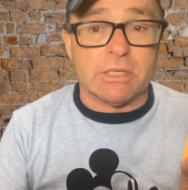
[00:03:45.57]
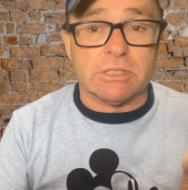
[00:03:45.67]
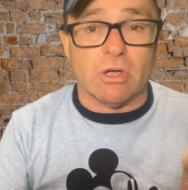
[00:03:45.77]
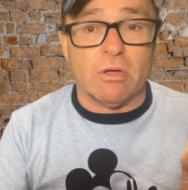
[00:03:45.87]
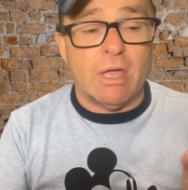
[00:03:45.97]

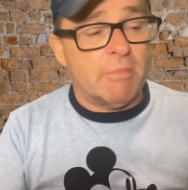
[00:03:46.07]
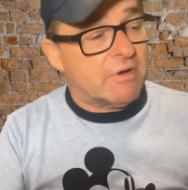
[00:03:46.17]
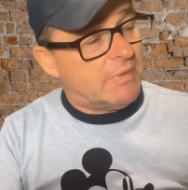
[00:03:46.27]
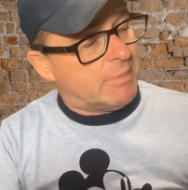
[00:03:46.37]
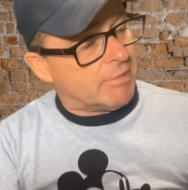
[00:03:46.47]
So, but
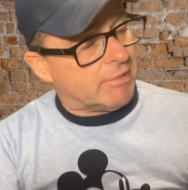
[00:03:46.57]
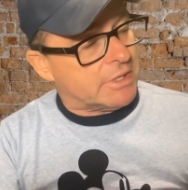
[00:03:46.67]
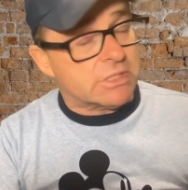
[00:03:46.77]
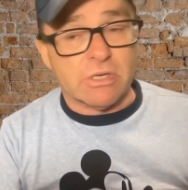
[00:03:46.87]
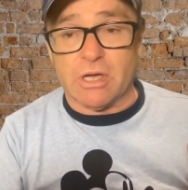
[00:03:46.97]
if people on
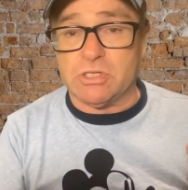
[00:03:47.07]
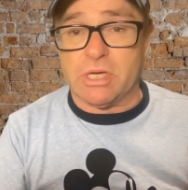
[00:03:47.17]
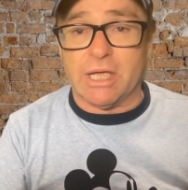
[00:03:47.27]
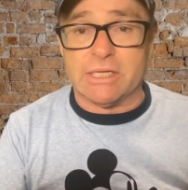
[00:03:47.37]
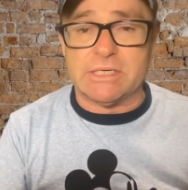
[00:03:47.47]
their side you
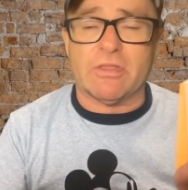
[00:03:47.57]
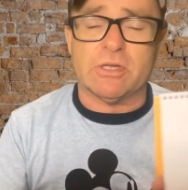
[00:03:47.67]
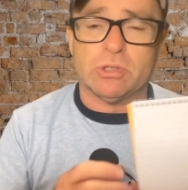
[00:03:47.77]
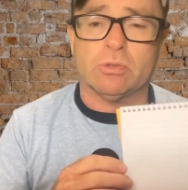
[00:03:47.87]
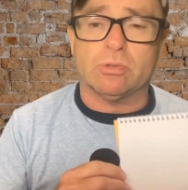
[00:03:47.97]
can't see, I
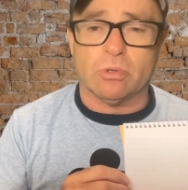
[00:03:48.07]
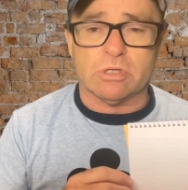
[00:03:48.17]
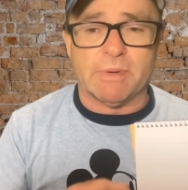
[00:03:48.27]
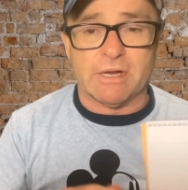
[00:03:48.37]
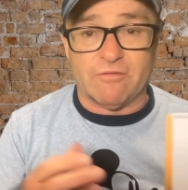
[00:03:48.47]
think Sean talks
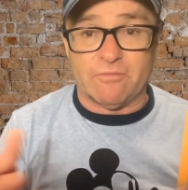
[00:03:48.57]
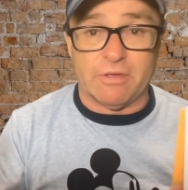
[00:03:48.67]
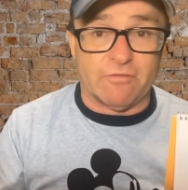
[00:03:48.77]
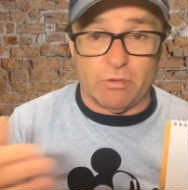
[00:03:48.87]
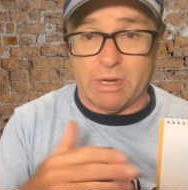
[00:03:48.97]
about if,
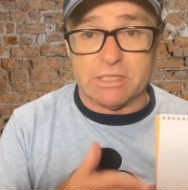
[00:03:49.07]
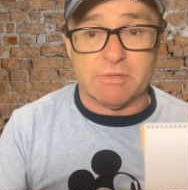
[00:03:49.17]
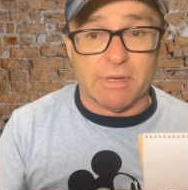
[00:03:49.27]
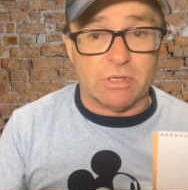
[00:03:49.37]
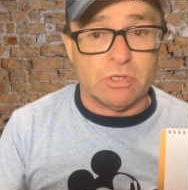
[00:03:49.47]
if you are
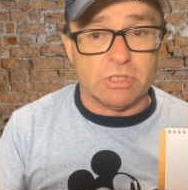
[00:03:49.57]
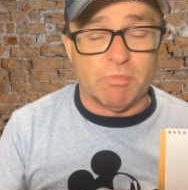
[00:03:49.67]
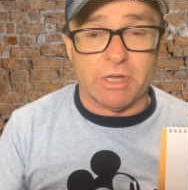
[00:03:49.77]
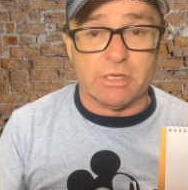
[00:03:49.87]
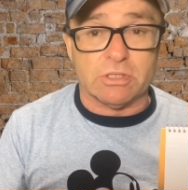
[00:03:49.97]
surrounded, you just
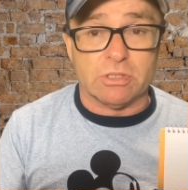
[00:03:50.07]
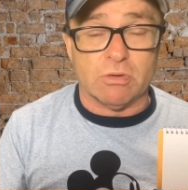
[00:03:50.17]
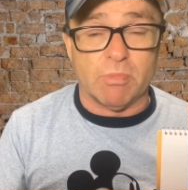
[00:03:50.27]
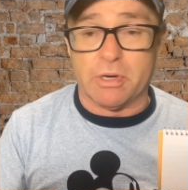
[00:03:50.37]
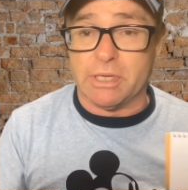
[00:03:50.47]
bring it into your
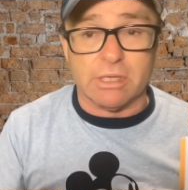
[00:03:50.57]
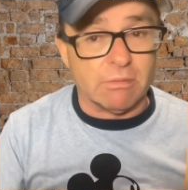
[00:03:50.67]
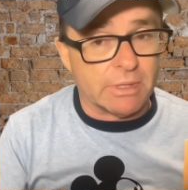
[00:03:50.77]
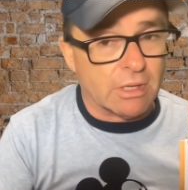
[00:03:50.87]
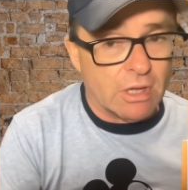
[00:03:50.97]
body a little
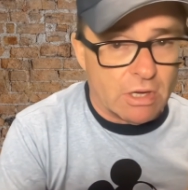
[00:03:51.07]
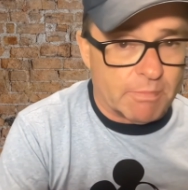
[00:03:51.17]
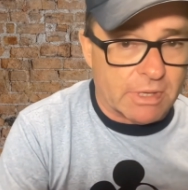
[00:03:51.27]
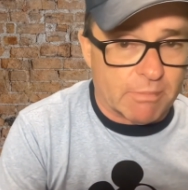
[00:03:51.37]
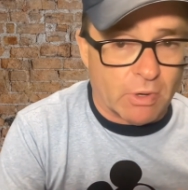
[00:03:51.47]
bit,
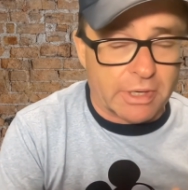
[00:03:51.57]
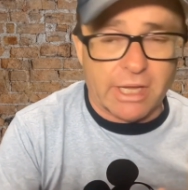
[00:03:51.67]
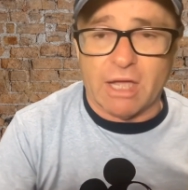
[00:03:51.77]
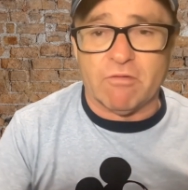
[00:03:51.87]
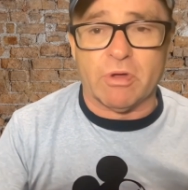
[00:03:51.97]
bit of body
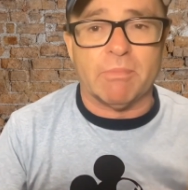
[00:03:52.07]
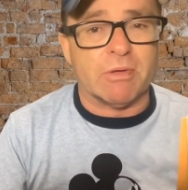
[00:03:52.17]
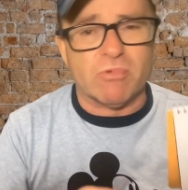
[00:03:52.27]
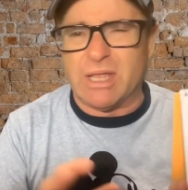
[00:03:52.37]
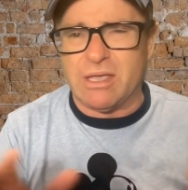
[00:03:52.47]
covering.
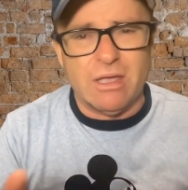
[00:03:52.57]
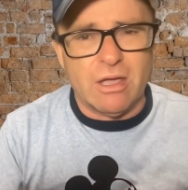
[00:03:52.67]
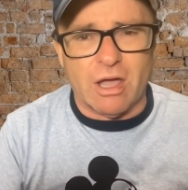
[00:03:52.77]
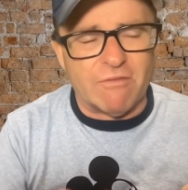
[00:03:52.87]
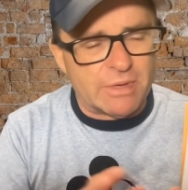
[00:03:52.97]
But really,
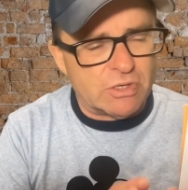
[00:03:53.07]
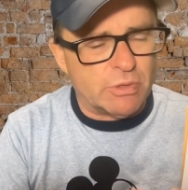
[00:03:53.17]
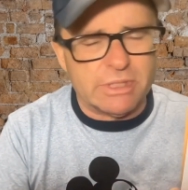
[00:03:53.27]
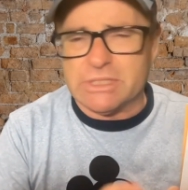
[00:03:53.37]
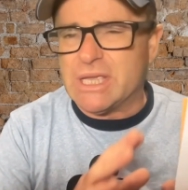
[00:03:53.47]
I've been
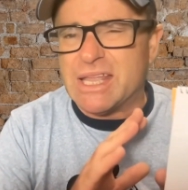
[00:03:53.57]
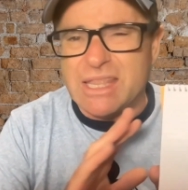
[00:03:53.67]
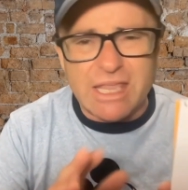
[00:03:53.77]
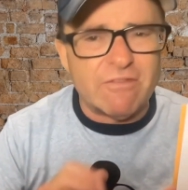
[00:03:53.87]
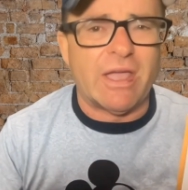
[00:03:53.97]
doing this,
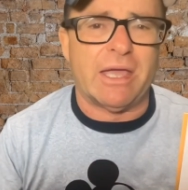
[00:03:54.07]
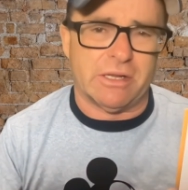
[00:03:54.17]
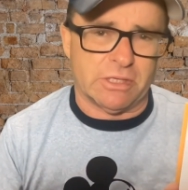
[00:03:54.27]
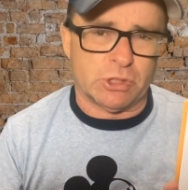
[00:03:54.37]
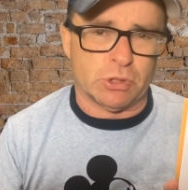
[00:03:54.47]
never had
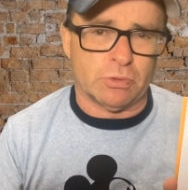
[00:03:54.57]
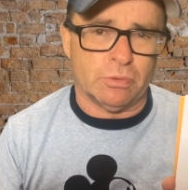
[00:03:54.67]
an issue.